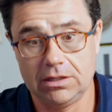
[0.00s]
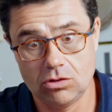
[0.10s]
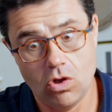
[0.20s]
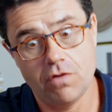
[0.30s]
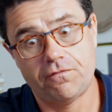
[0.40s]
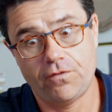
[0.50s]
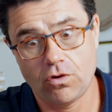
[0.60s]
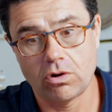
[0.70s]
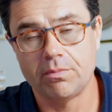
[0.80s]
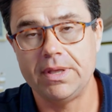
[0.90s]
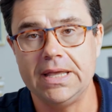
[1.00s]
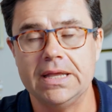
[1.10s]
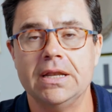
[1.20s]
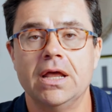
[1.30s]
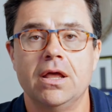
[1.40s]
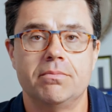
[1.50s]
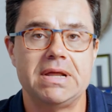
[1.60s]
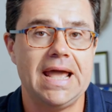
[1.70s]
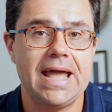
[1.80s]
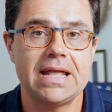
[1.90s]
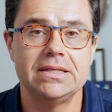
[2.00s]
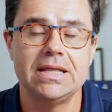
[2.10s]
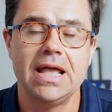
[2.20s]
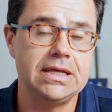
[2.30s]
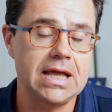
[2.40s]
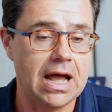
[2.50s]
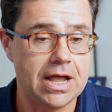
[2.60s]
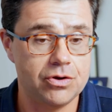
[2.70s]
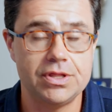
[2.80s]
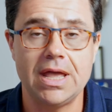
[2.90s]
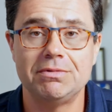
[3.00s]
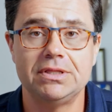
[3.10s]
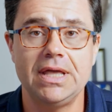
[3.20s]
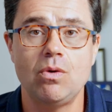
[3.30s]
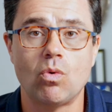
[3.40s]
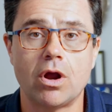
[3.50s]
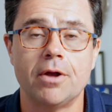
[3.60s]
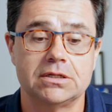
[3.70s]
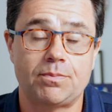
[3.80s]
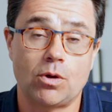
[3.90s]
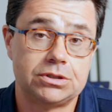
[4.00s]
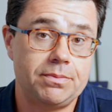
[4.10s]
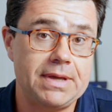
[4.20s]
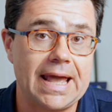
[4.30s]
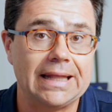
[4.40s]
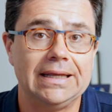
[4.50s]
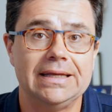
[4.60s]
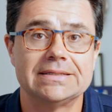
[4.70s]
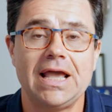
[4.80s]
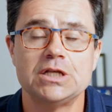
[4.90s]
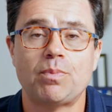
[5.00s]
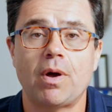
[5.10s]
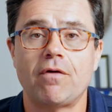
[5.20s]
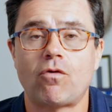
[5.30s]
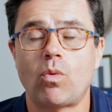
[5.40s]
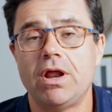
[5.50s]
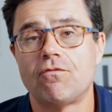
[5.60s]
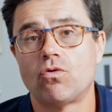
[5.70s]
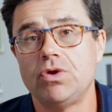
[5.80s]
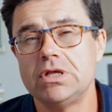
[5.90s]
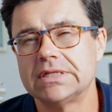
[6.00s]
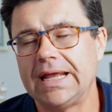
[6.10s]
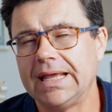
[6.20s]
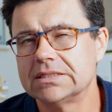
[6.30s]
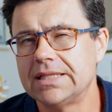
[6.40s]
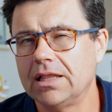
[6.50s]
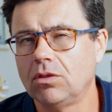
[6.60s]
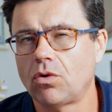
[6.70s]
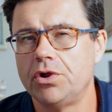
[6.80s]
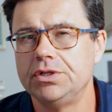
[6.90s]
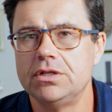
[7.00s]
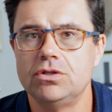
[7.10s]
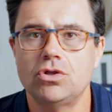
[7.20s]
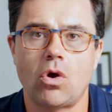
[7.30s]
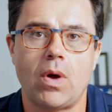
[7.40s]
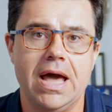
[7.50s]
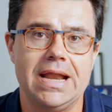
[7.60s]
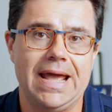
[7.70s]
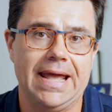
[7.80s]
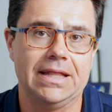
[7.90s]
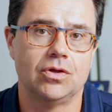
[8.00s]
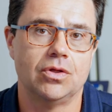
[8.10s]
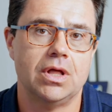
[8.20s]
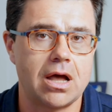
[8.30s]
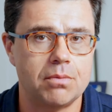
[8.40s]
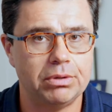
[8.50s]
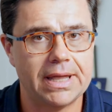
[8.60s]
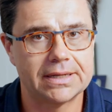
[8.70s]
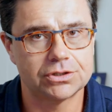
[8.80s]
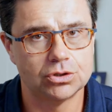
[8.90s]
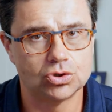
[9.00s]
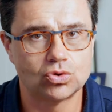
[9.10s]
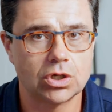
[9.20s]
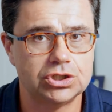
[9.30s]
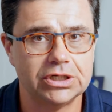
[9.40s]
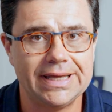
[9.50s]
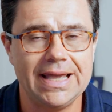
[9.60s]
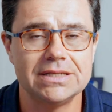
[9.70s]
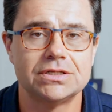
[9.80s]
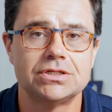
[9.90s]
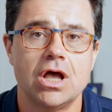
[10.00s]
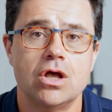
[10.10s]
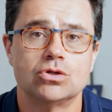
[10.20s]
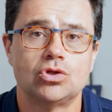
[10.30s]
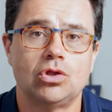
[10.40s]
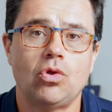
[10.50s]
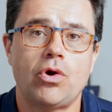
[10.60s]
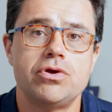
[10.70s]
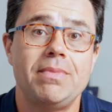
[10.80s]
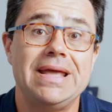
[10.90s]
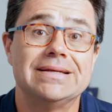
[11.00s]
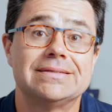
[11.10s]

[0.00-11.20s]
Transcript: a law firm in Manhattan. He hired them and they were supposed to be handling his case. But for whatever reason, I guess that lawyer didn't know how to handle complex construction cases. So the lawyer made a